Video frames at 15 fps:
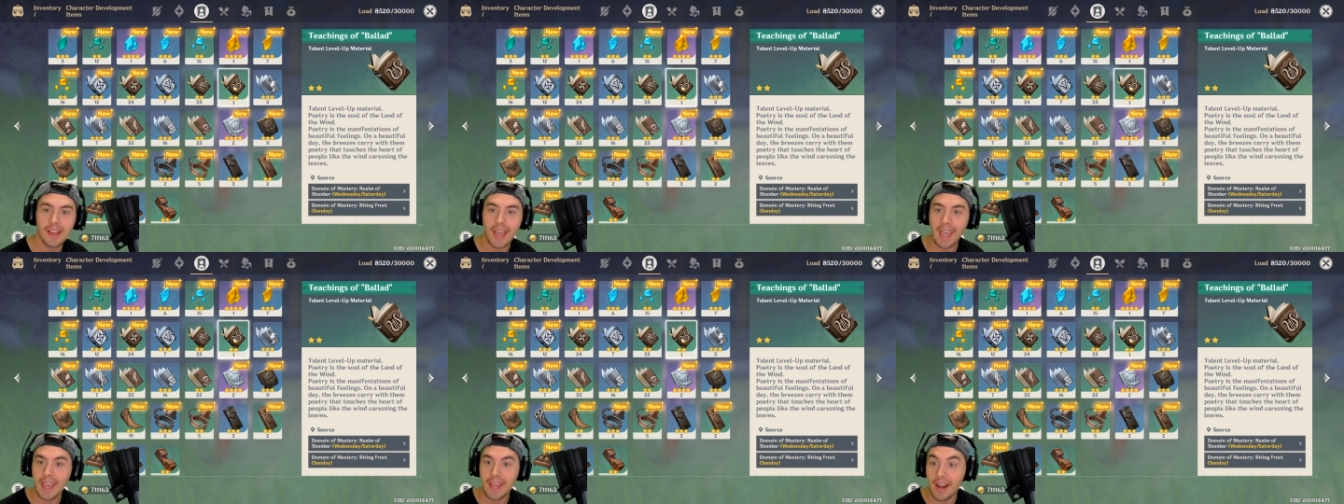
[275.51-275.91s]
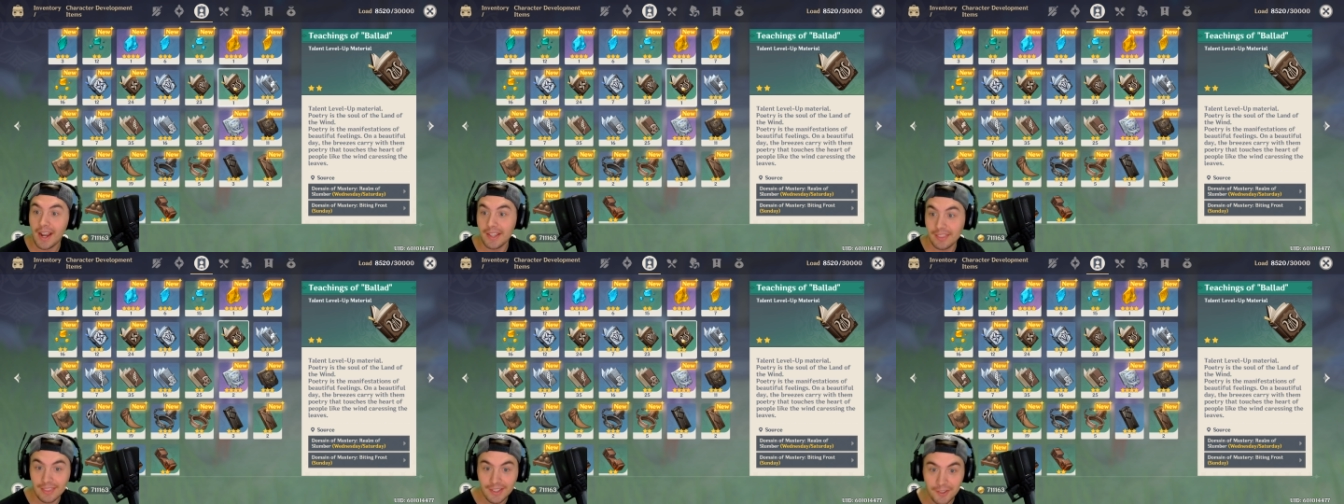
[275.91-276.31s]
And
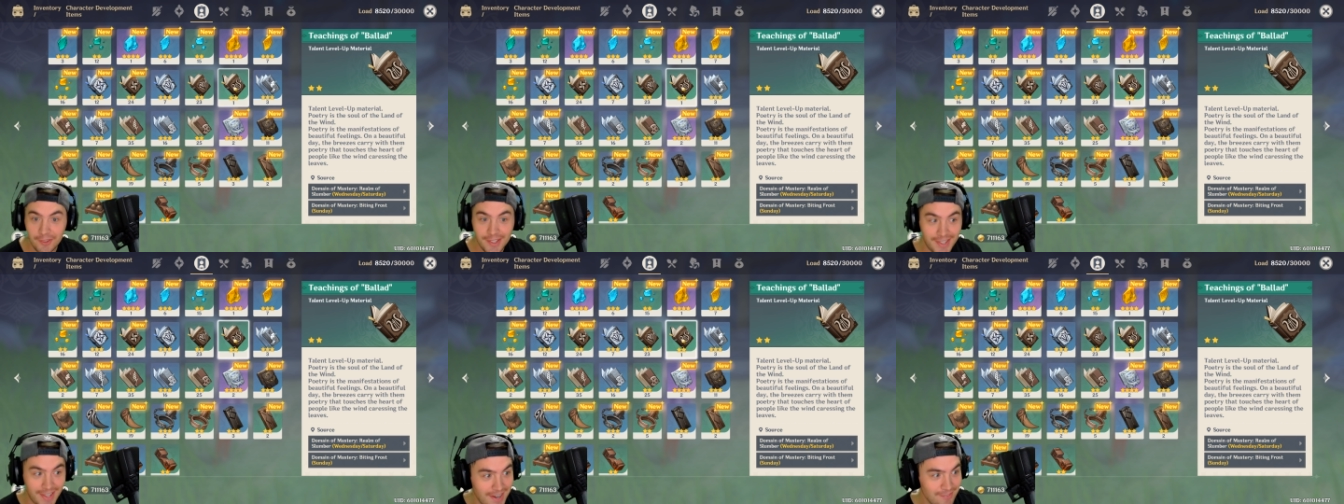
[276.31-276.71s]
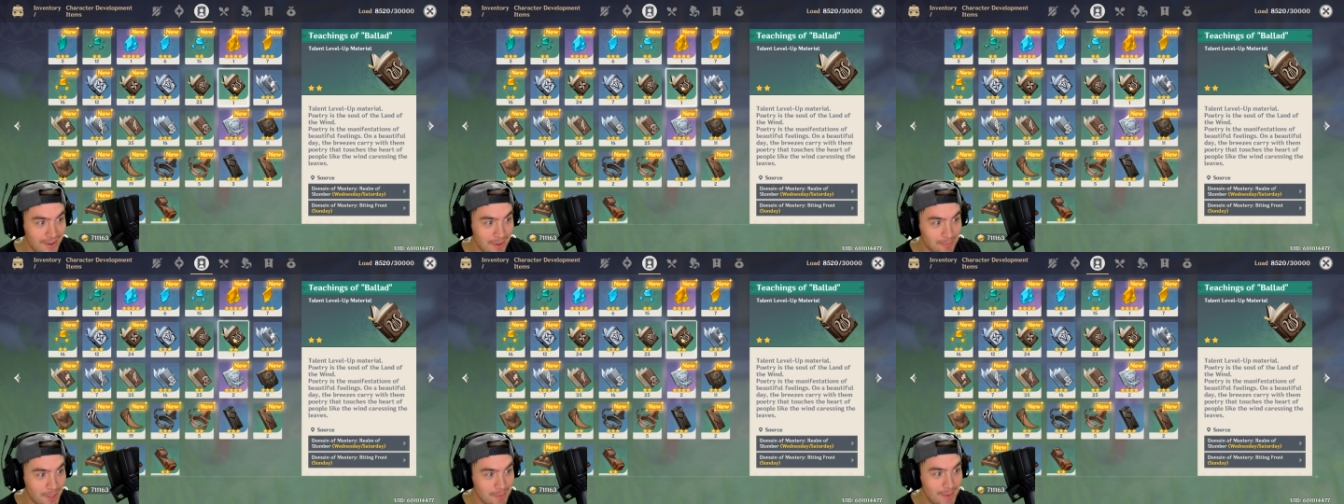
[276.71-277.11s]
I literally can't even
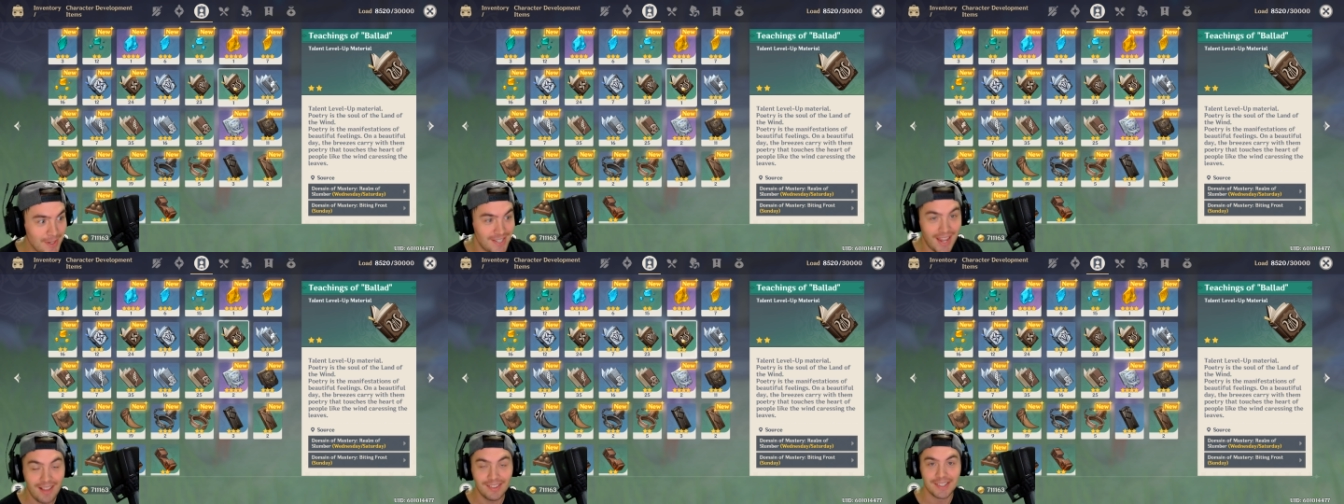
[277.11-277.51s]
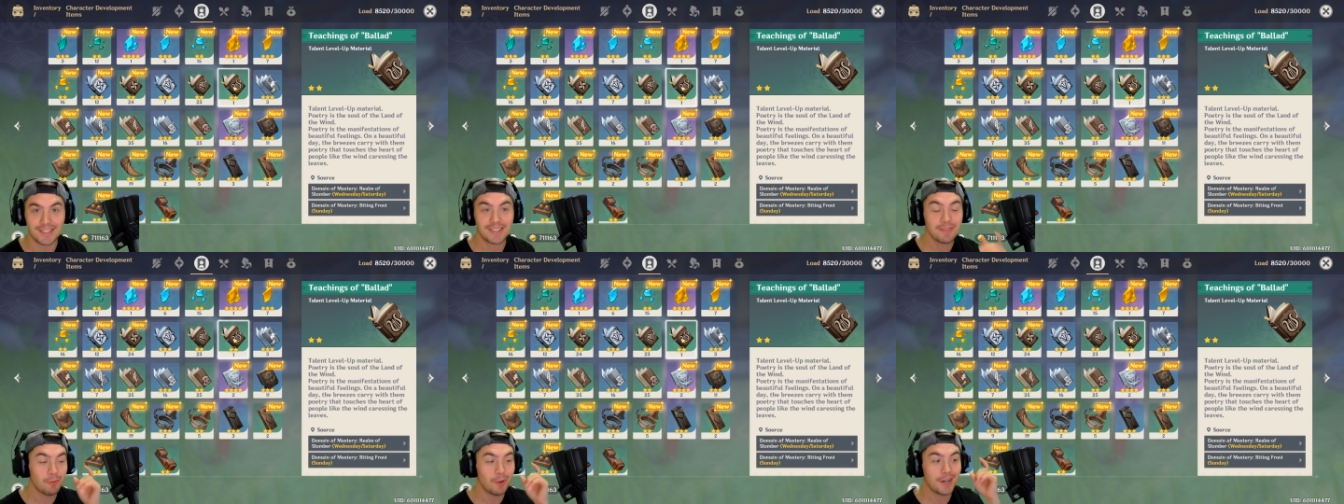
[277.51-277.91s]
upgrade my
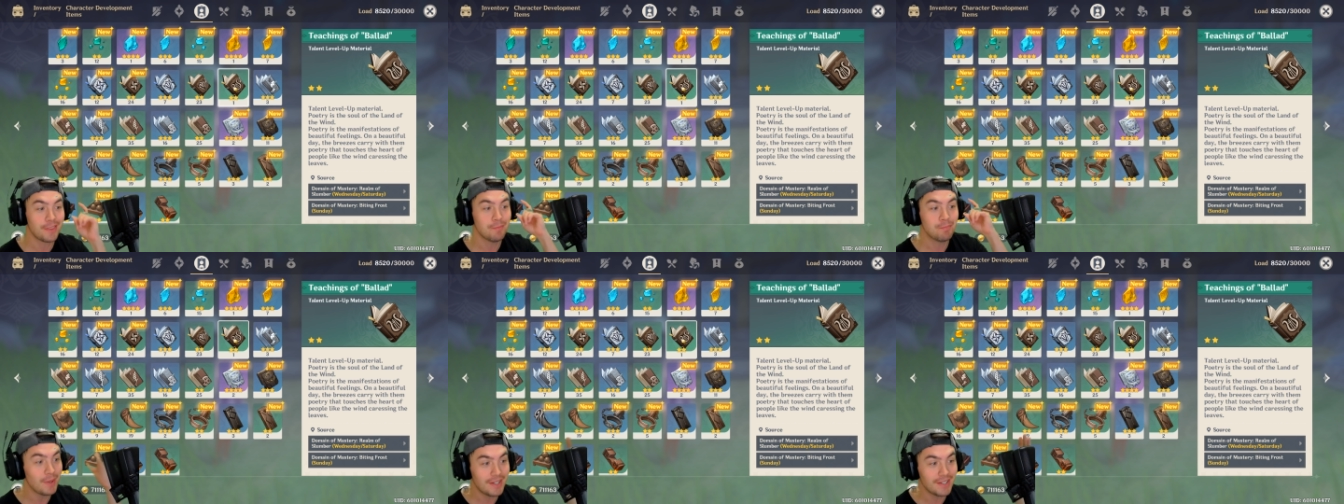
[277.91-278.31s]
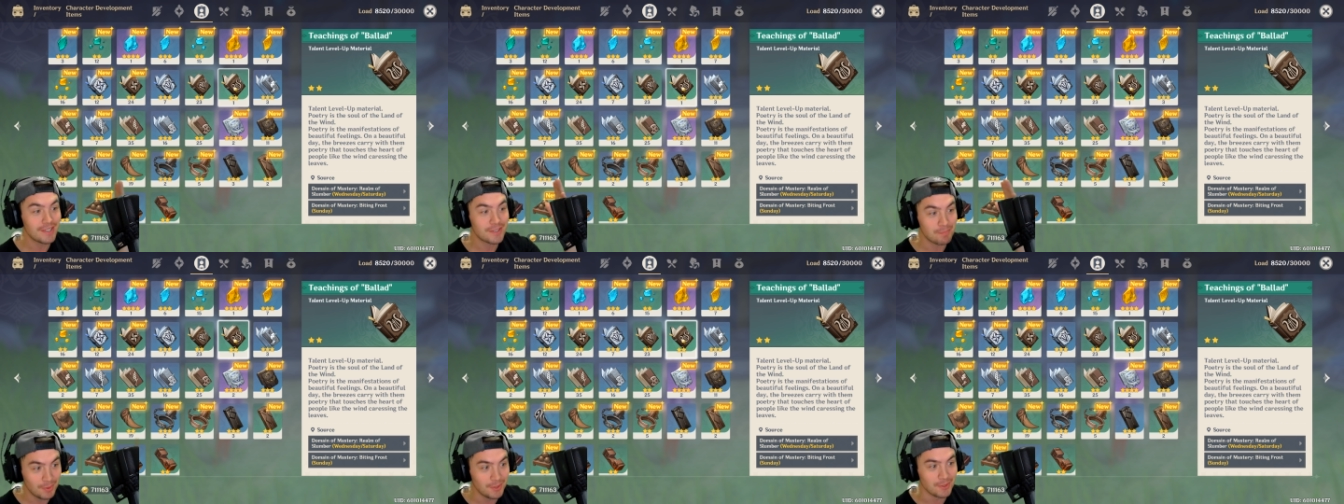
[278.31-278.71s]
talents. One of the
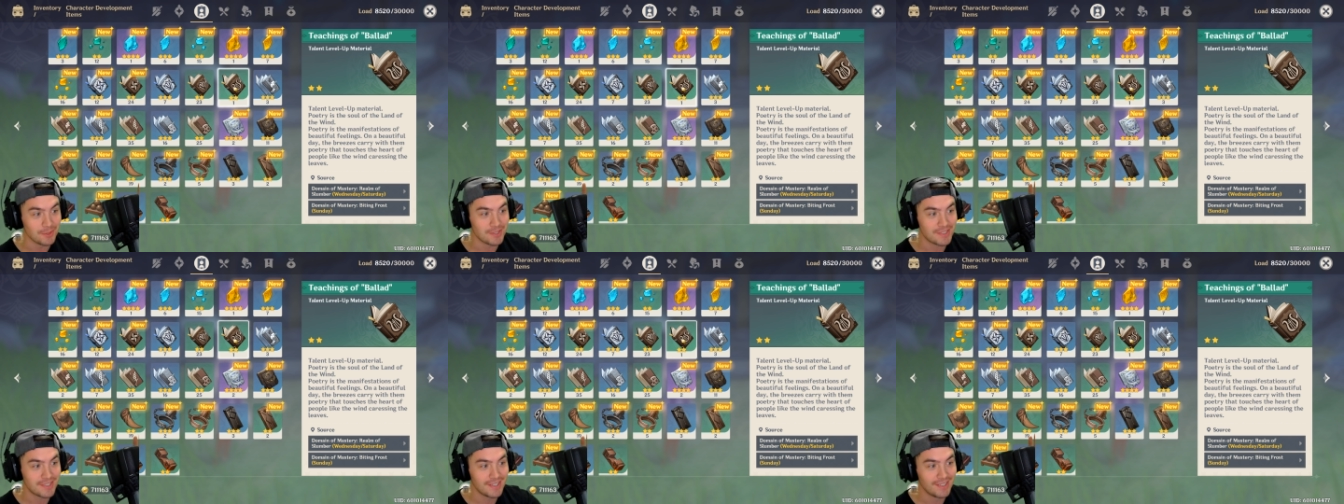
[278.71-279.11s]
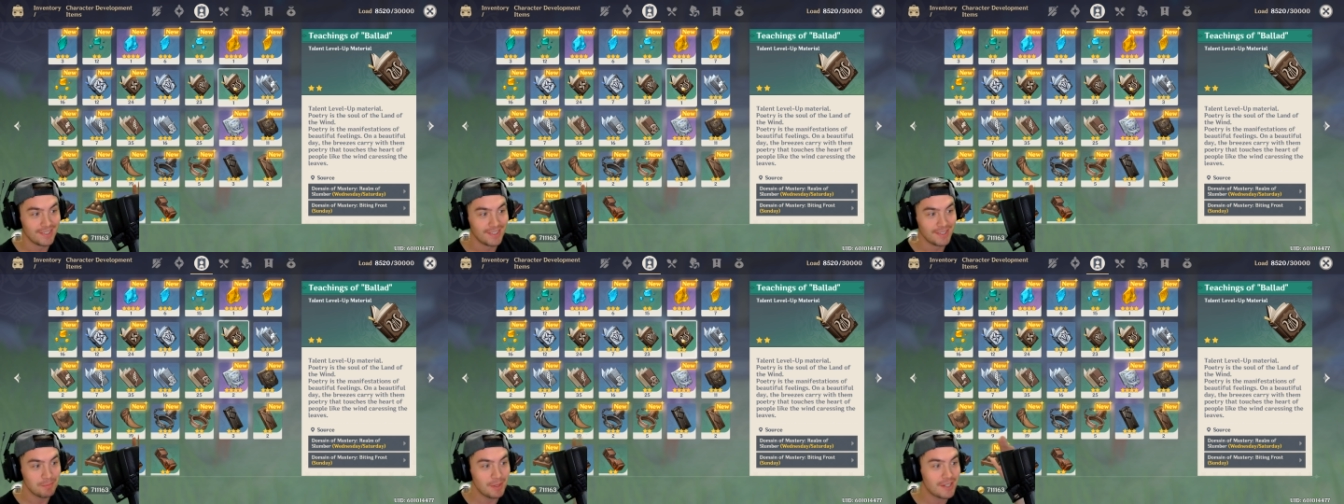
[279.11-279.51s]
biggest boosts,
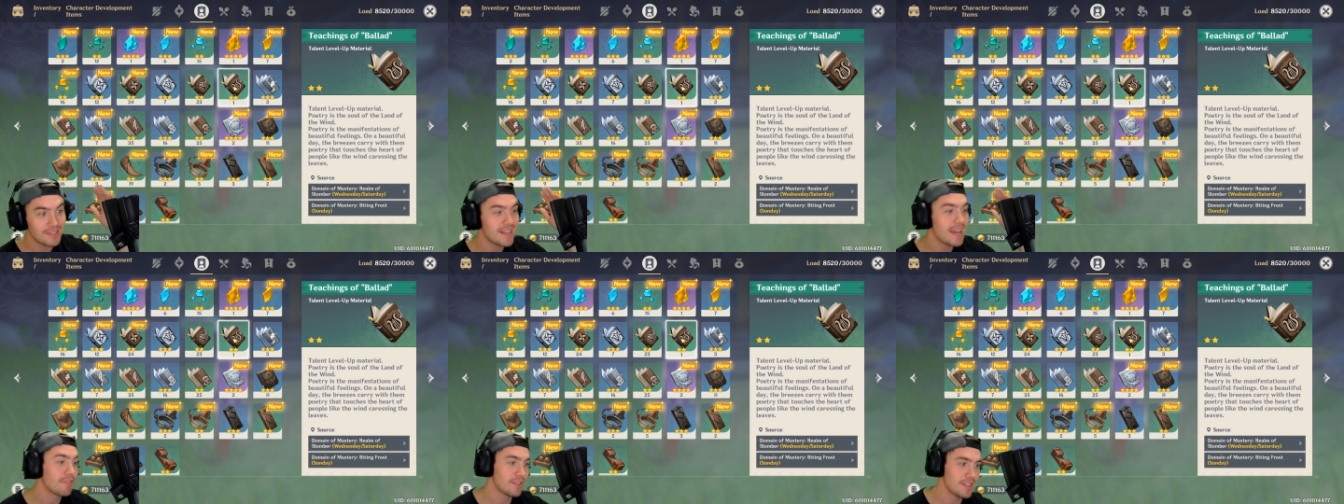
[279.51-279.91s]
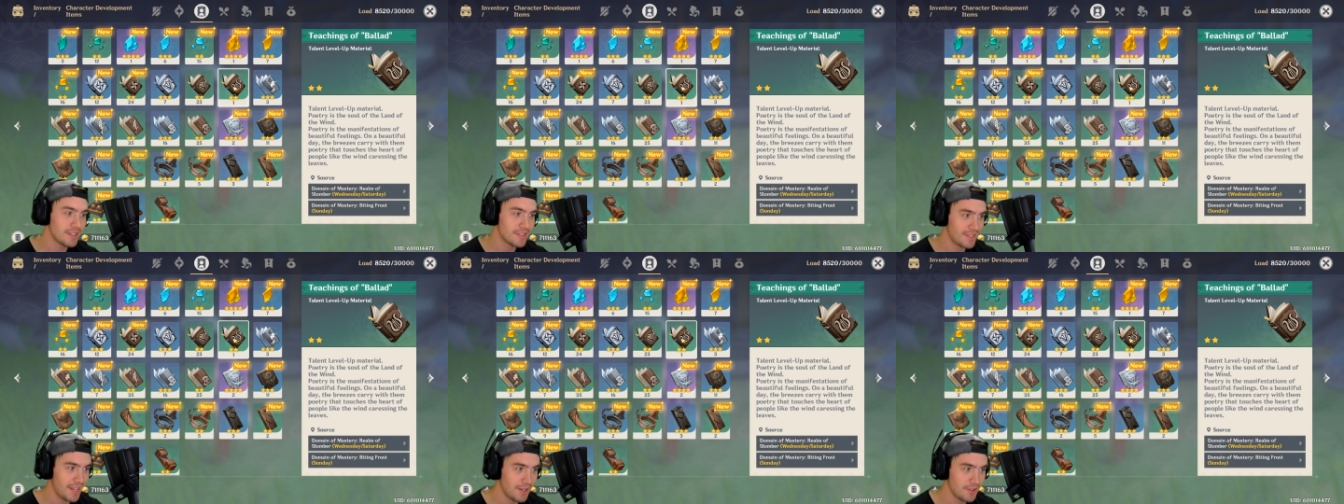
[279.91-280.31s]
because everything
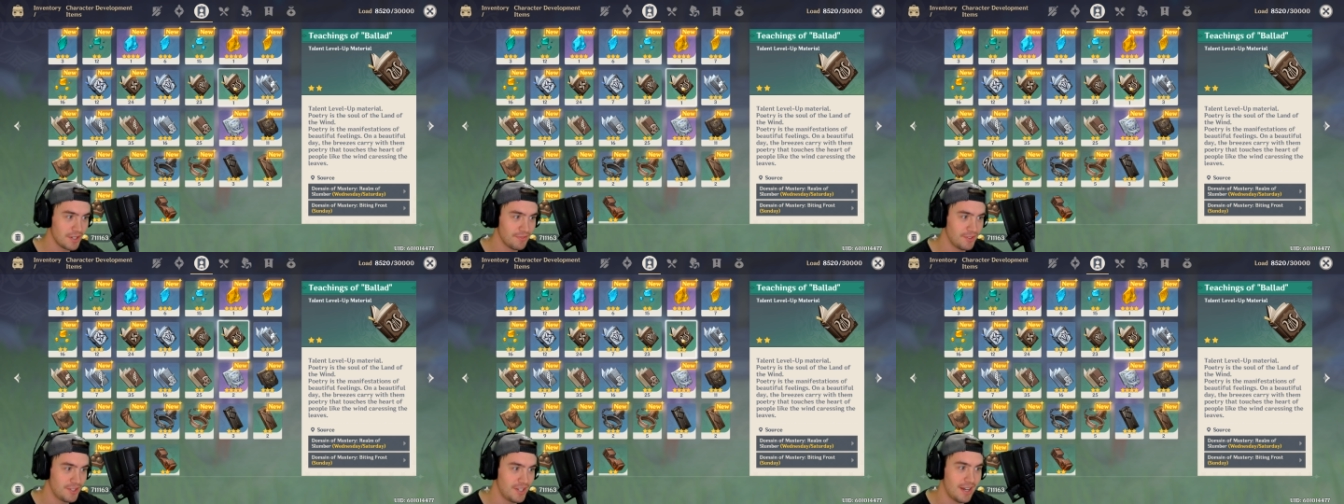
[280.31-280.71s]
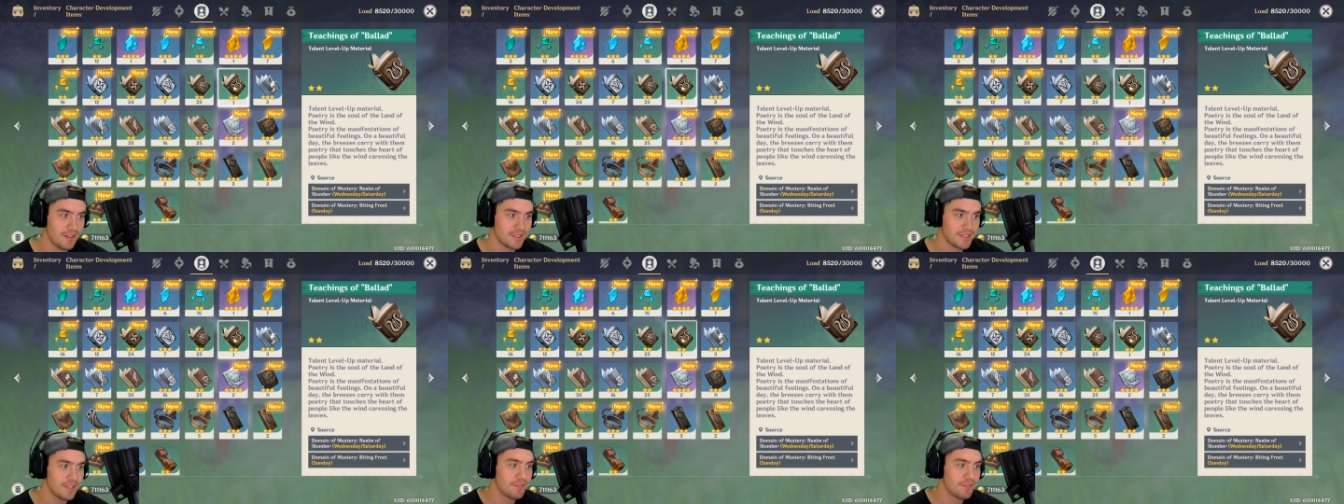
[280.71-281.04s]
scales off your talents.